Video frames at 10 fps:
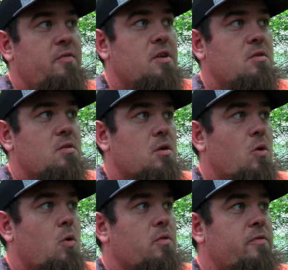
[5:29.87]
field or
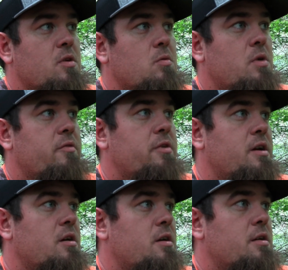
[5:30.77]
cornfield, whatever
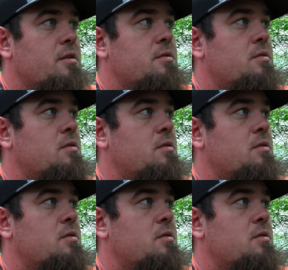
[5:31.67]
year it is.